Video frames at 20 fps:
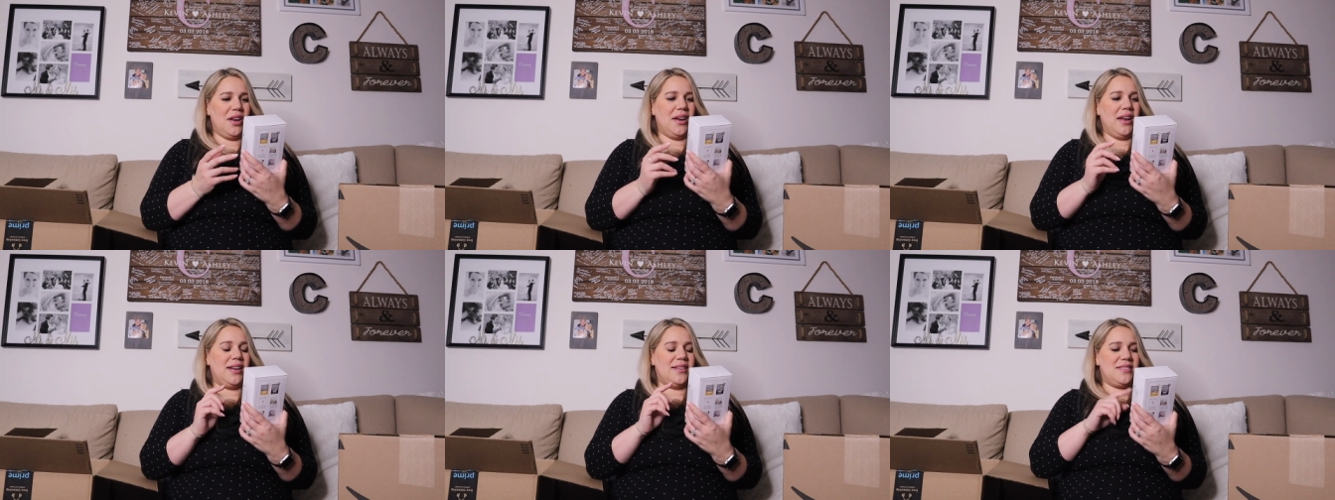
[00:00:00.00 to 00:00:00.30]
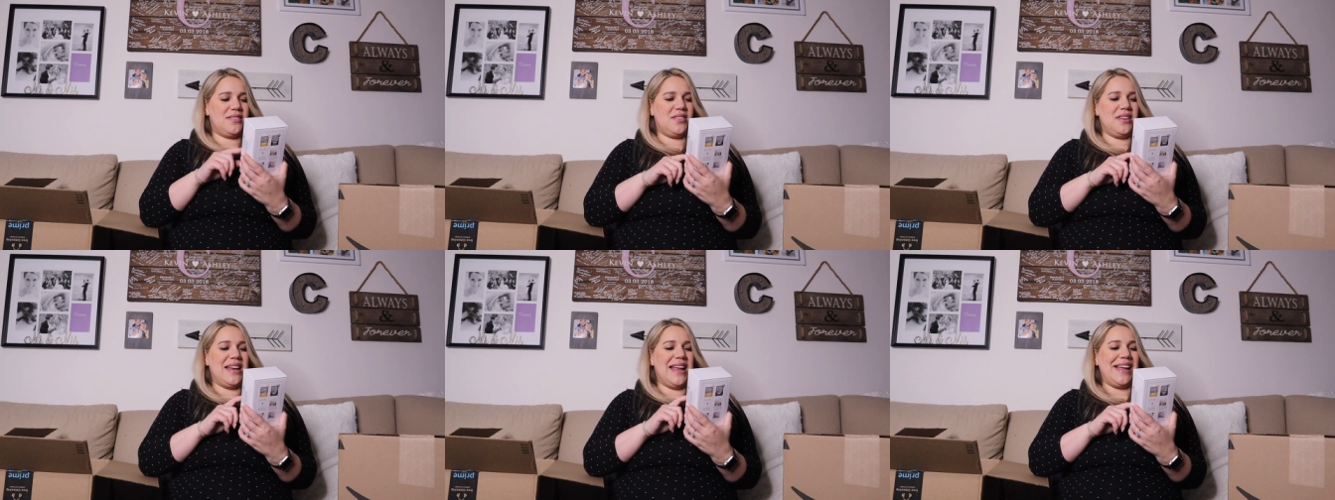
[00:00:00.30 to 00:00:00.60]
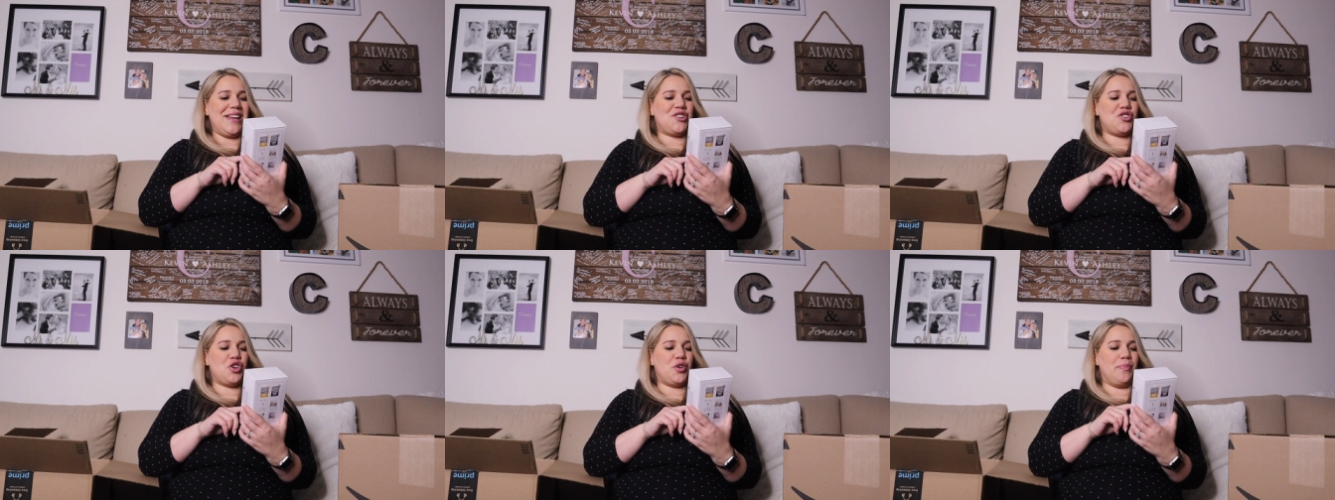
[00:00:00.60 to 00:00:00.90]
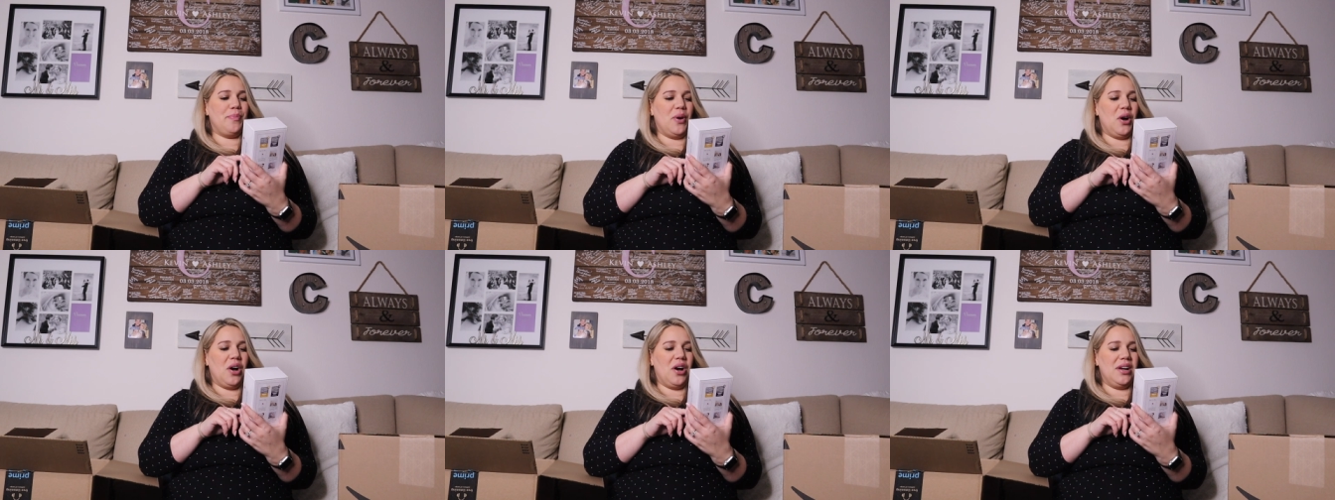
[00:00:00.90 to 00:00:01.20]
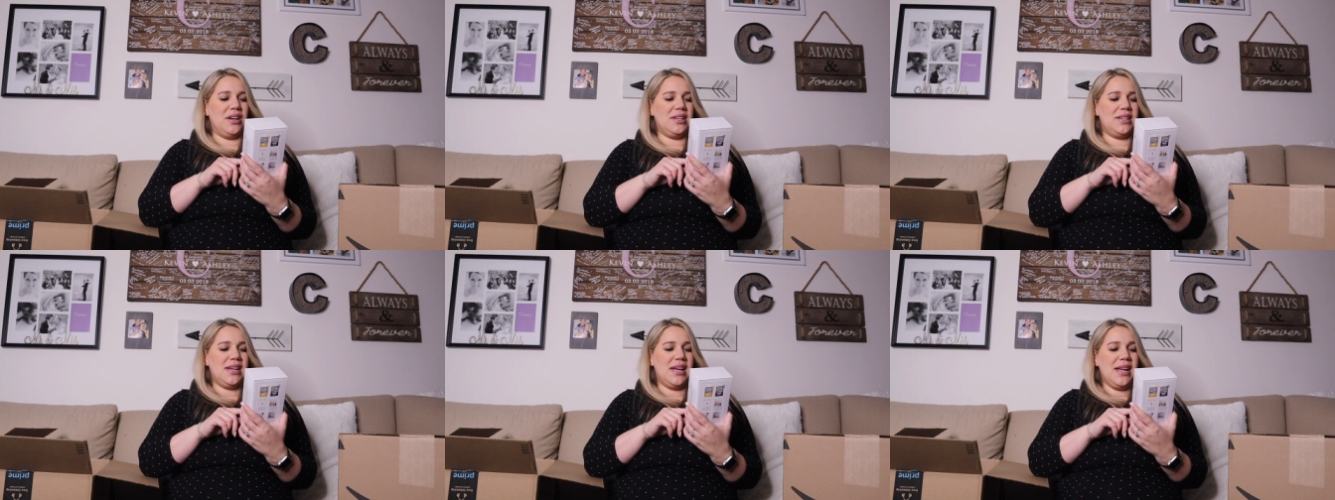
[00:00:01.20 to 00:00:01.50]
it's
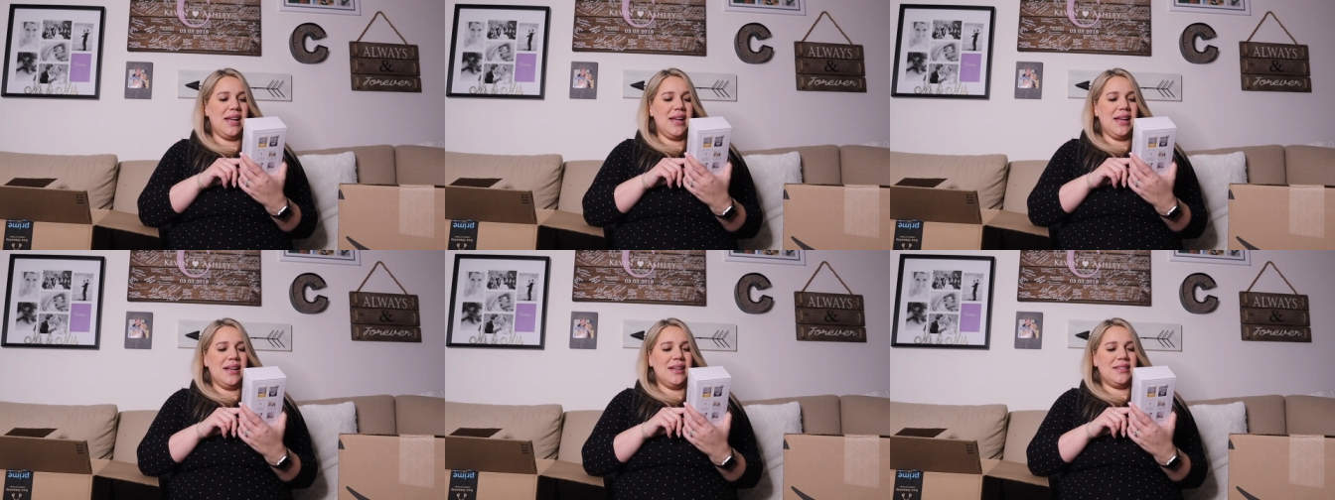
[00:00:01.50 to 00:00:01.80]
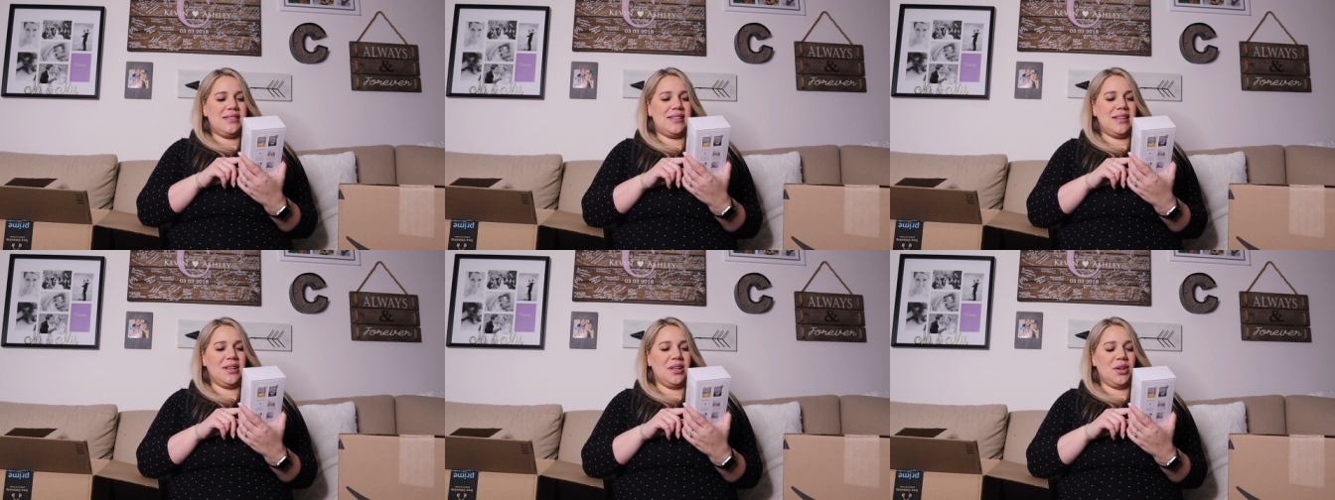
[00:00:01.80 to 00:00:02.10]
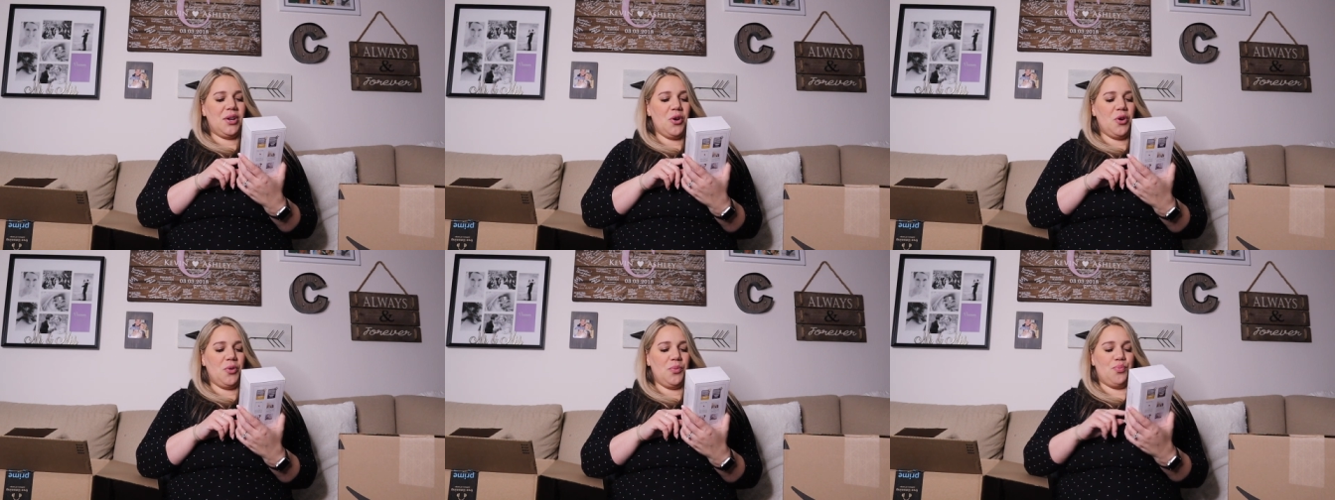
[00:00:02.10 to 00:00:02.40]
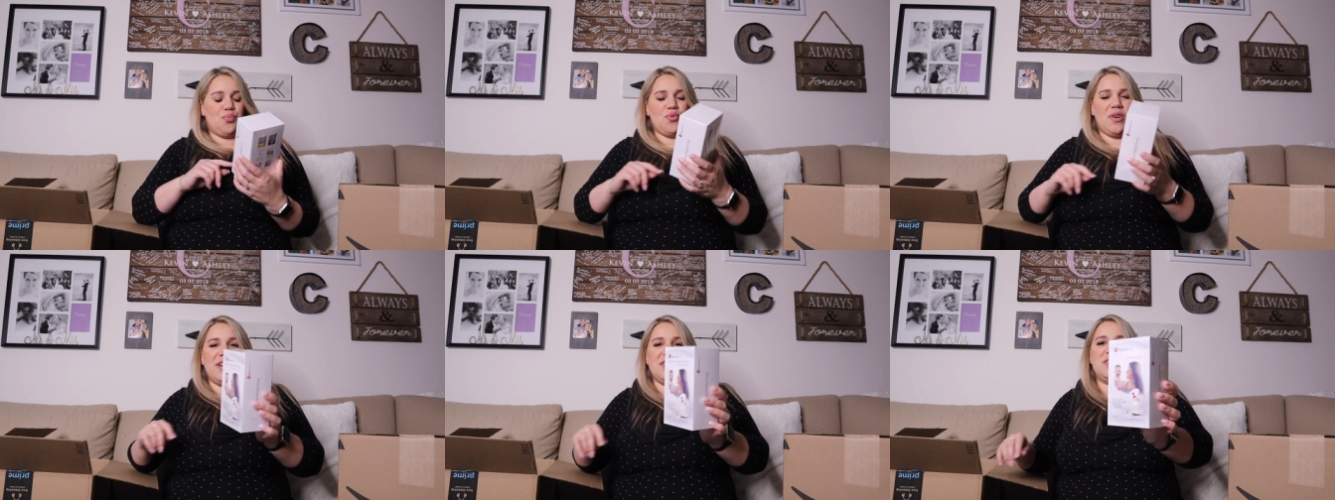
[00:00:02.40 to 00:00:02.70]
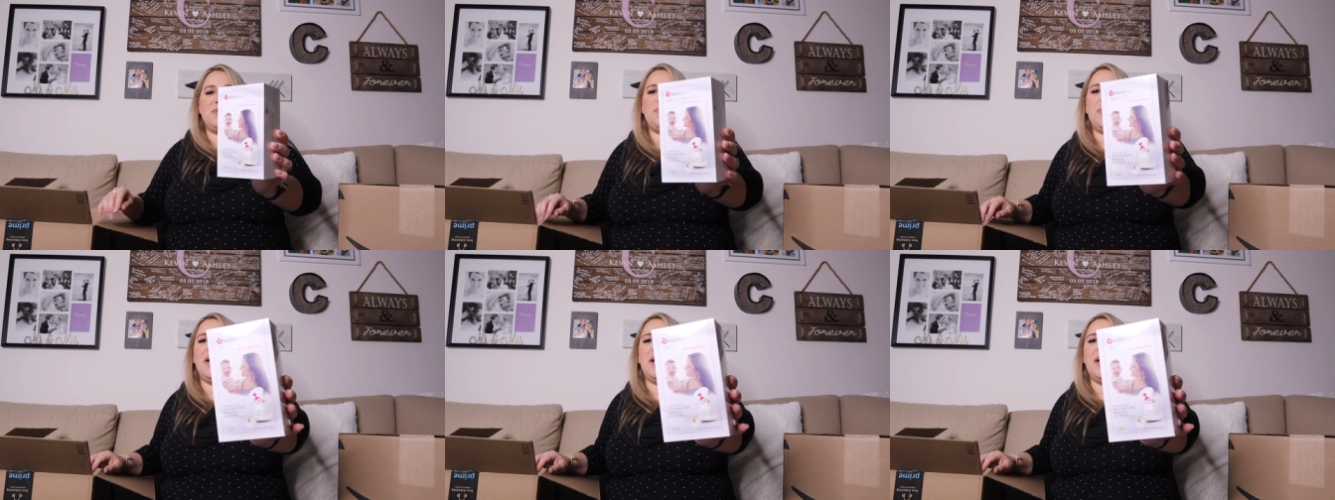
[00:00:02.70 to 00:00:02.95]
NatureBond Silicone Breast